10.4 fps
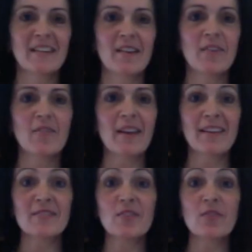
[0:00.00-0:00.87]

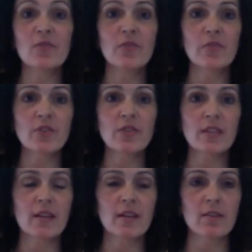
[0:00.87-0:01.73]
Okay, so the first
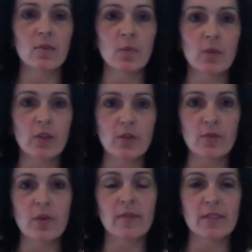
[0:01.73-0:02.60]
thing
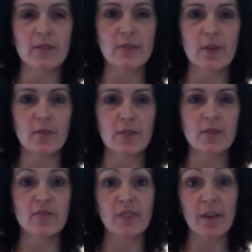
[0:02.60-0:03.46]
you obviously start with
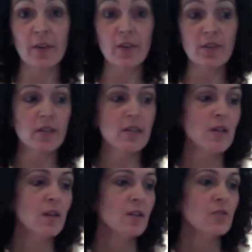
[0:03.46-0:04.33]
is flour.
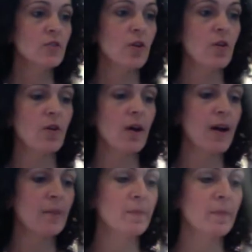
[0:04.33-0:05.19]
So
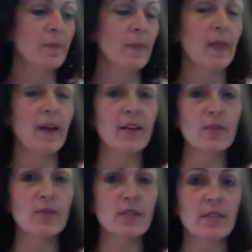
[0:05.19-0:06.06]
I
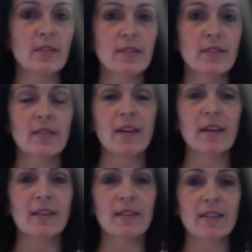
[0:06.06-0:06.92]
use this
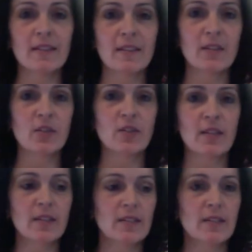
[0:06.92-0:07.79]
handy dandy
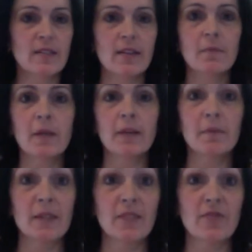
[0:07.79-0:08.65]
KitchenAid. It's like my
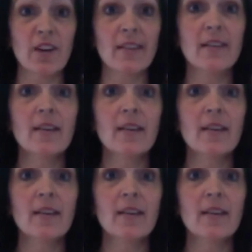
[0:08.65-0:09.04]
best friend.